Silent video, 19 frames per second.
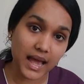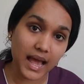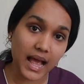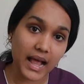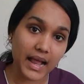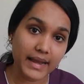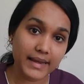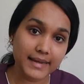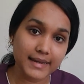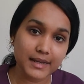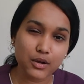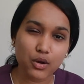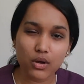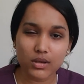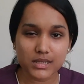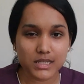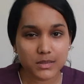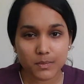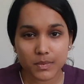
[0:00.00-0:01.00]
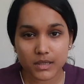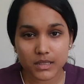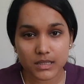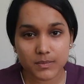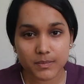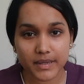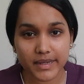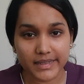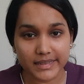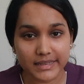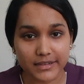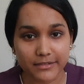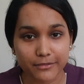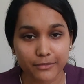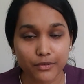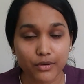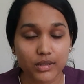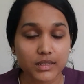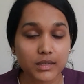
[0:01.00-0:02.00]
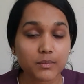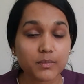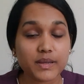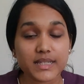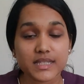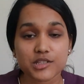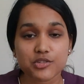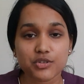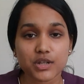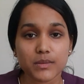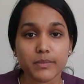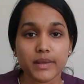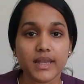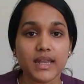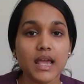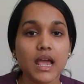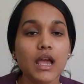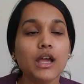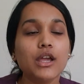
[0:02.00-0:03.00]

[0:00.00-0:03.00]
and cost perspective for the best treatment.